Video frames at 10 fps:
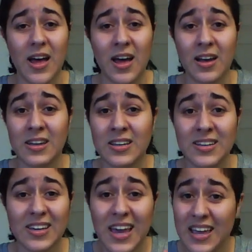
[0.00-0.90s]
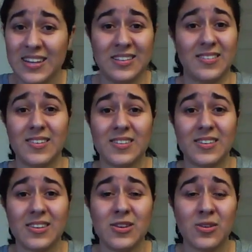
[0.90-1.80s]
I can't,
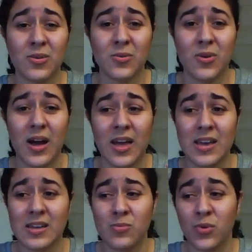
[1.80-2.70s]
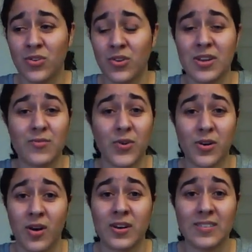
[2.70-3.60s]
you know. I was looking for
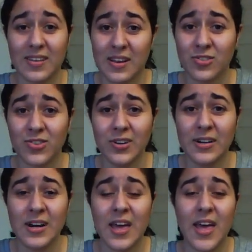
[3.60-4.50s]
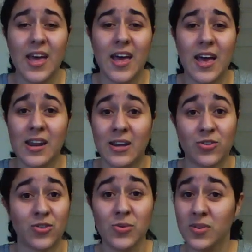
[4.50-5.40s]
an honest answer, and
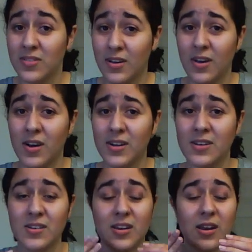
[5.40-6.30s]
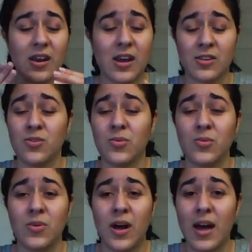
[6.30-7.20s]
as soon as I got it, I
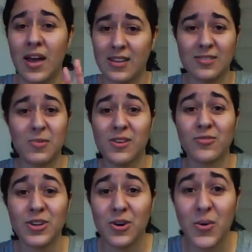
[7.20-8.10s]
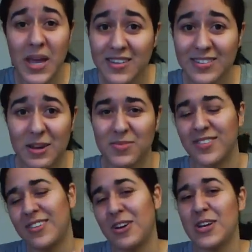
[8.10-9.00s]
knew I had to make a video ASAP to
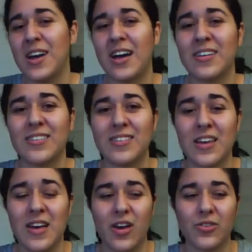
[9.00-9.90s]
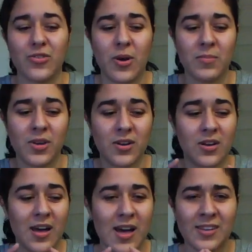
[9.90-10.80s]
tell you guys. So I'm
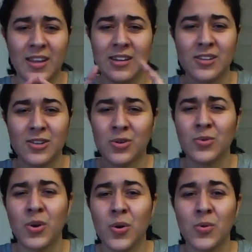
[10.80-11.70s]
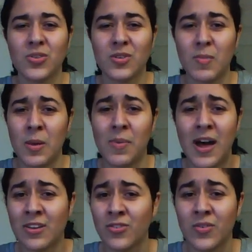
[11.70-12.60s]
gonna add like a little note to my
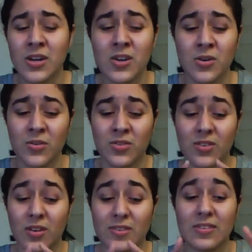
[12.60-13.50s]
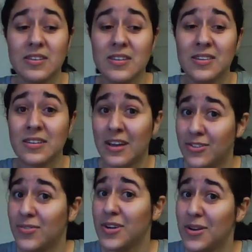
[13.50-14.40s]
past videos: see the
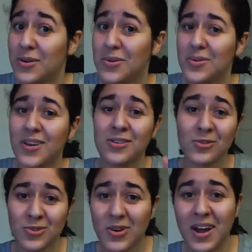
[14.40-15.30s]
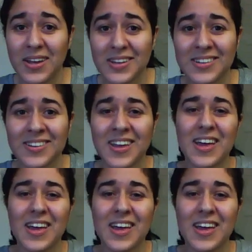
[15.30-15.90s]
last video, don't try it,